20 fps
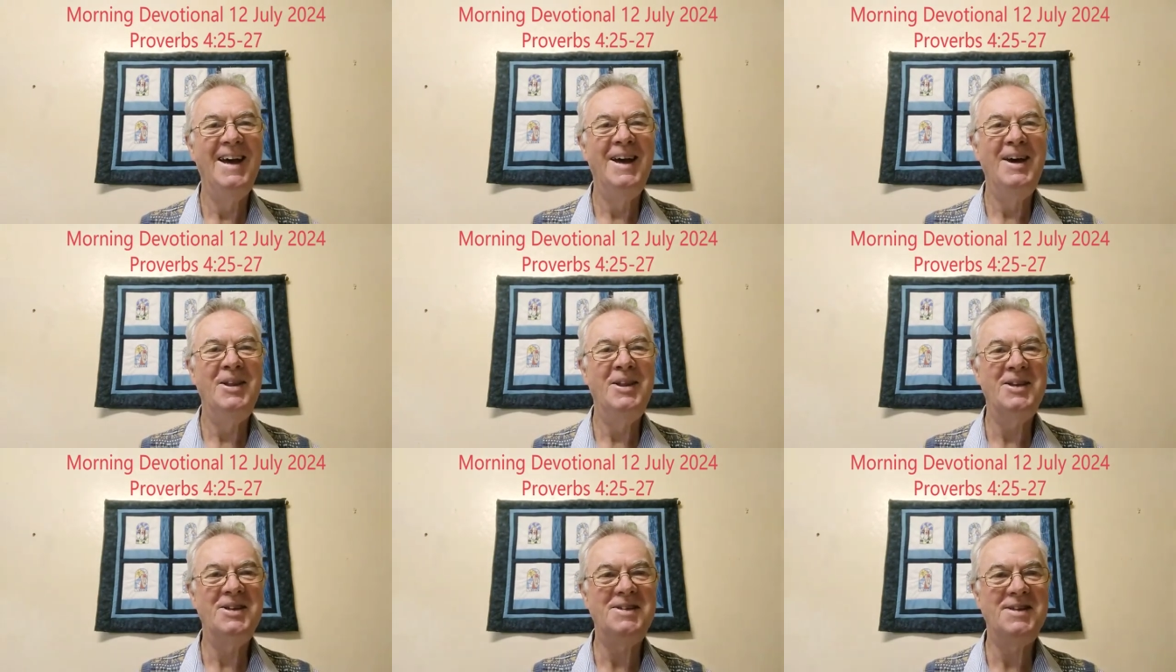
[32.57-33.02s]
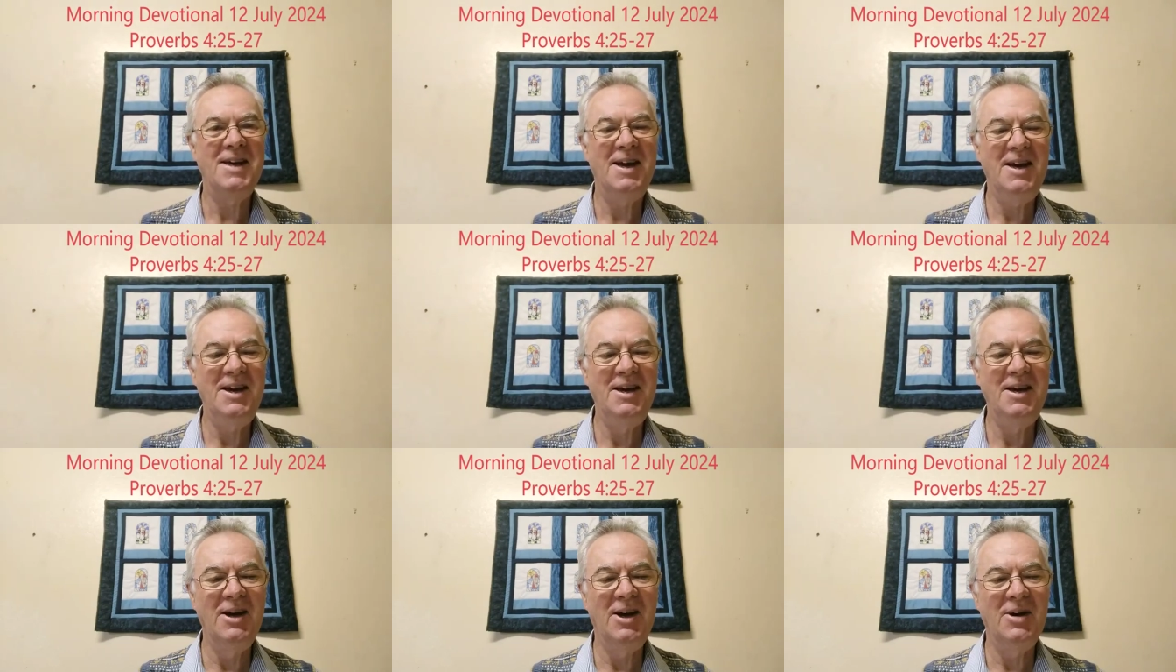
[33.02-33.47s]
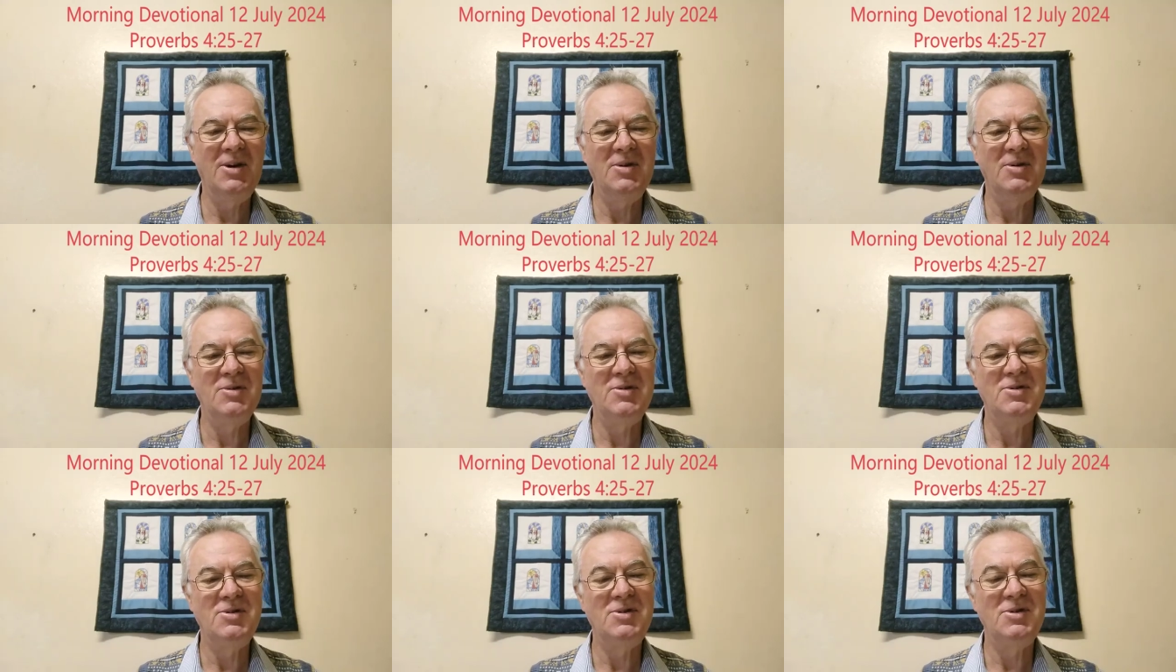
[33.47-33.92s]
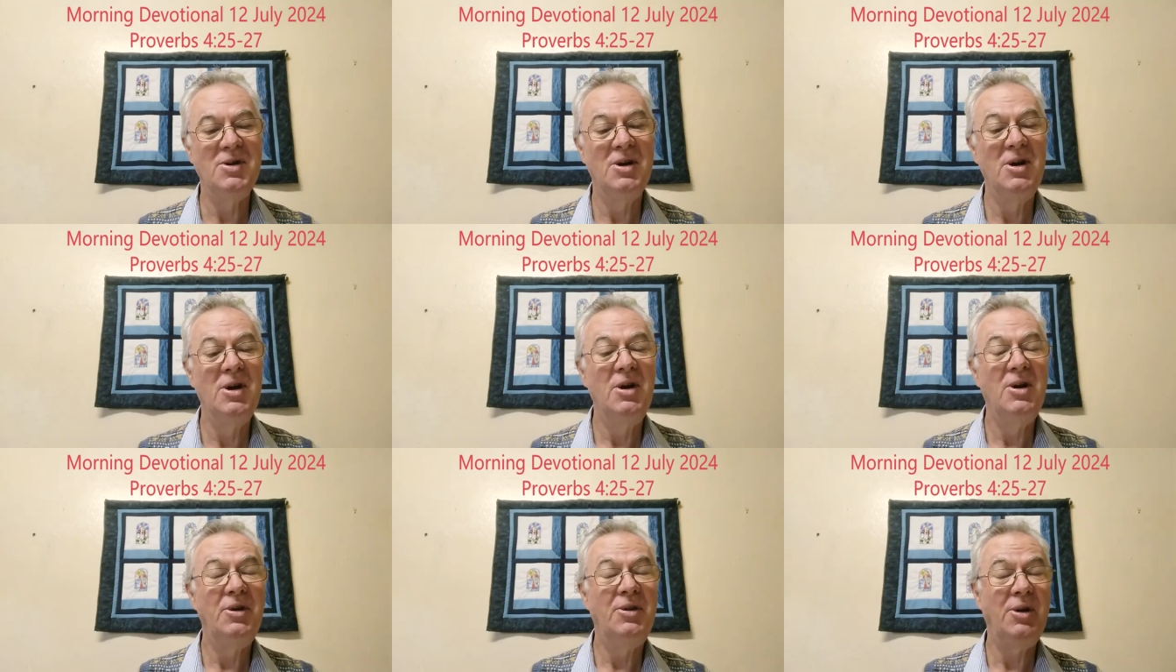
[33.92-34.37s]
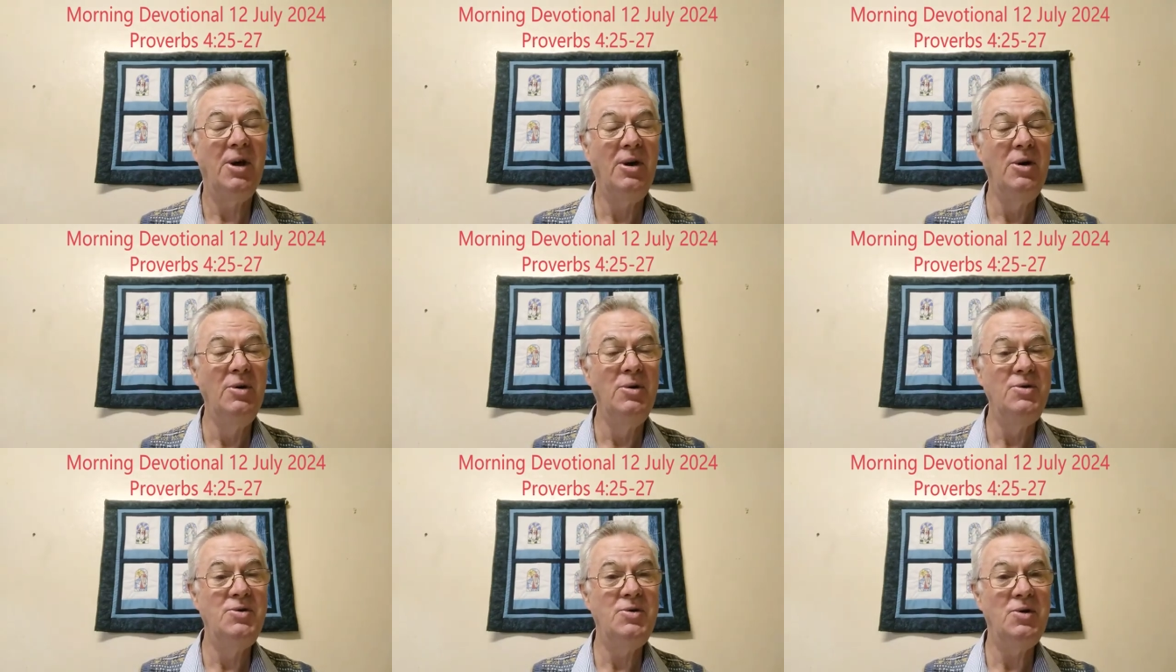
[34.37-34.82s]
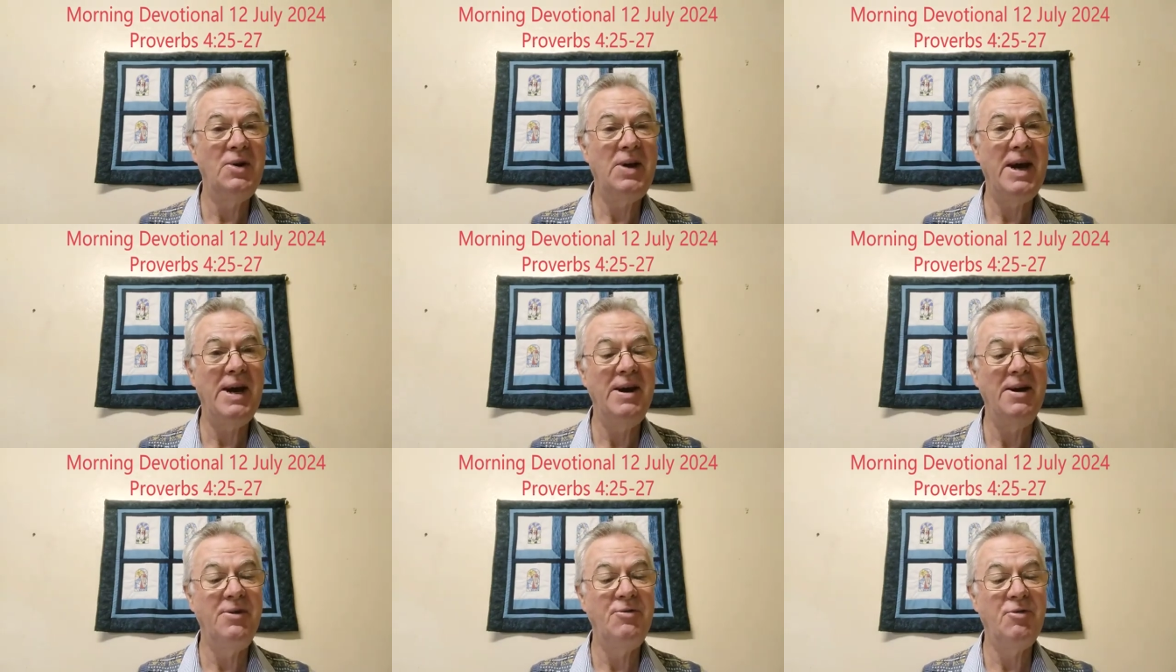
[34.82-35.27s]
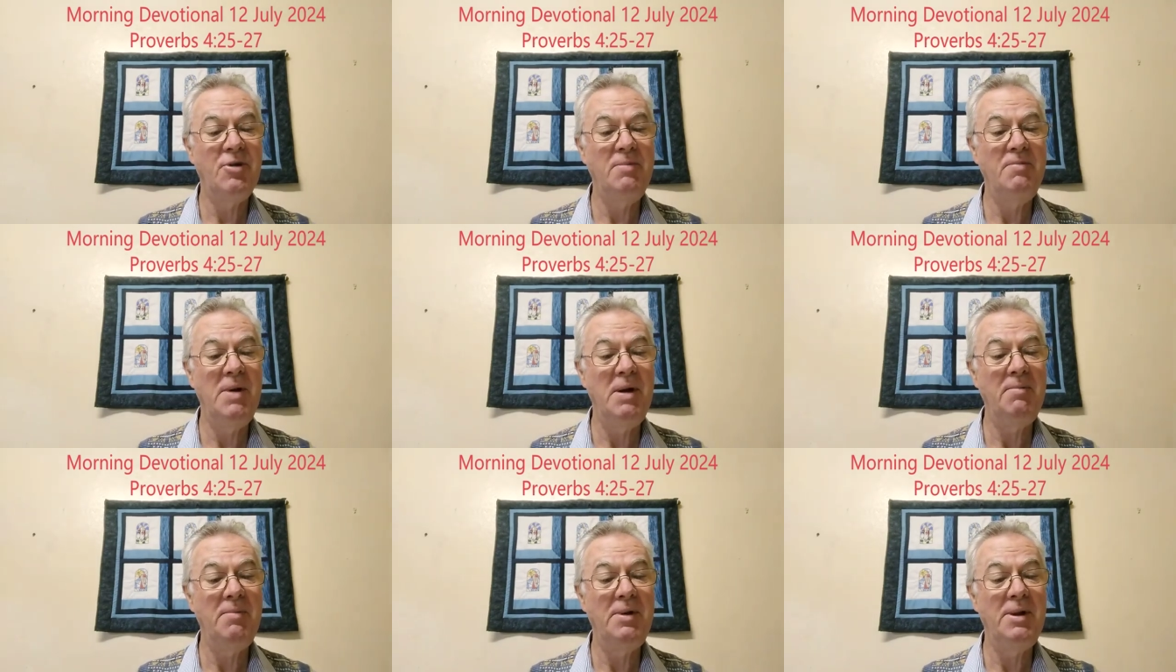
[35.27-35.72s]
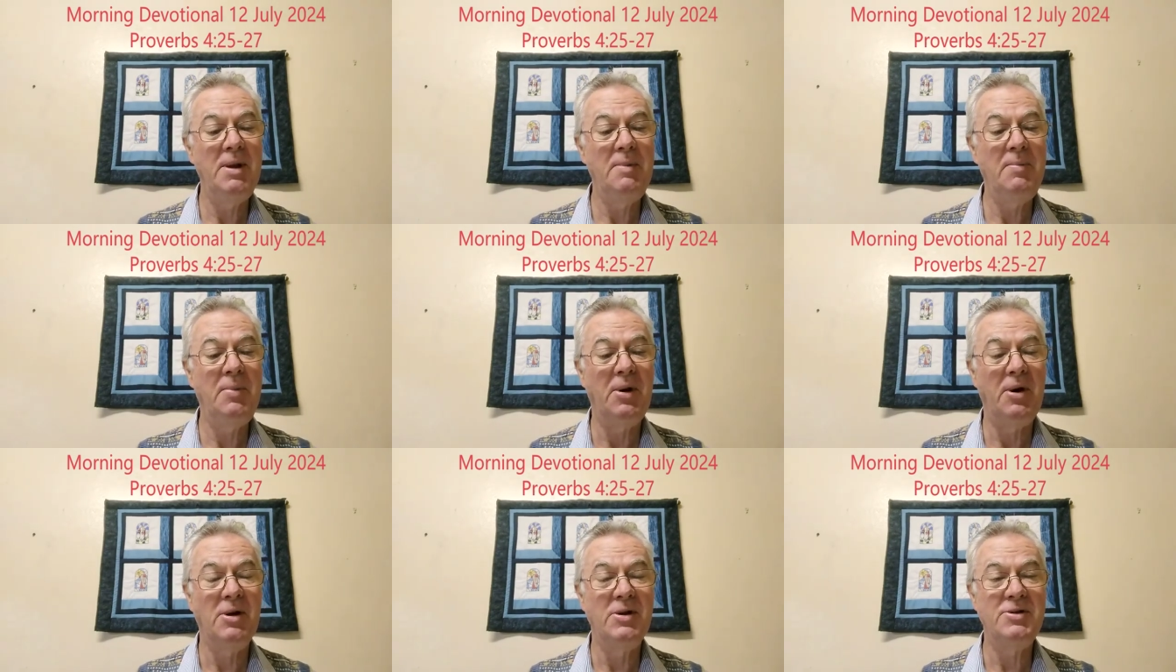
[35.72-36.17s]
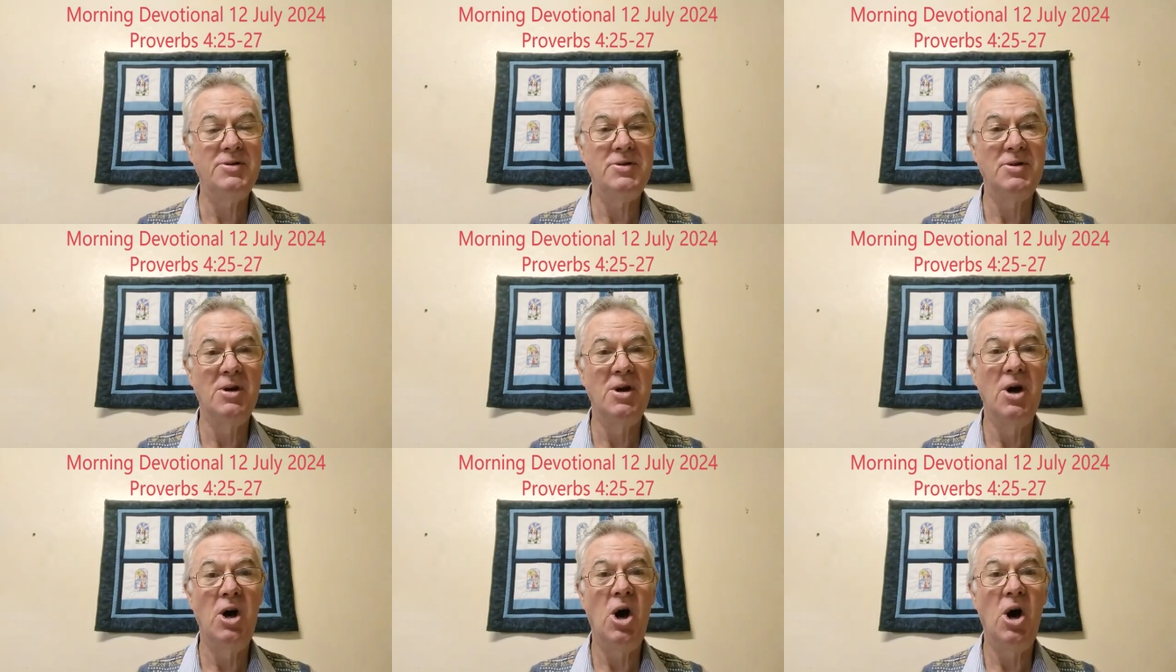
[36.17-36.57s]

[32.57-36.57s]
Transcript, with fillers: The saying goes those who cannot remember the past